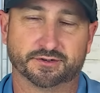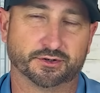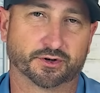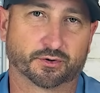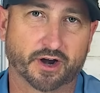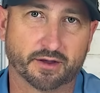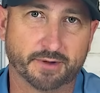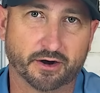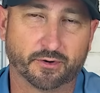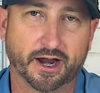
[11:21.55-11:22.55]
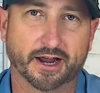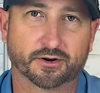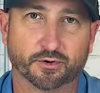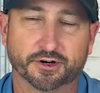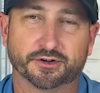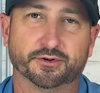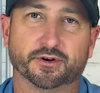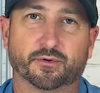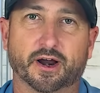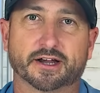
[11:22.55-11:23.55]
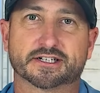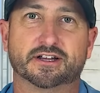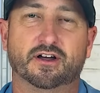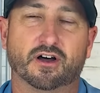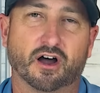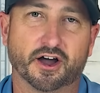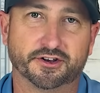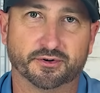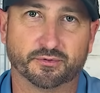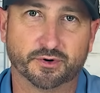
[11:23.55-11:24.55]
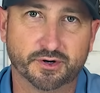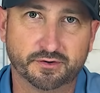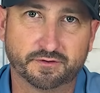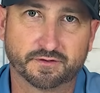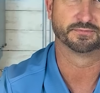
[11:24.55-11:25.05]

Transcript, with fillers: If you're doing a ground mount rack or you're doing racks on your roof,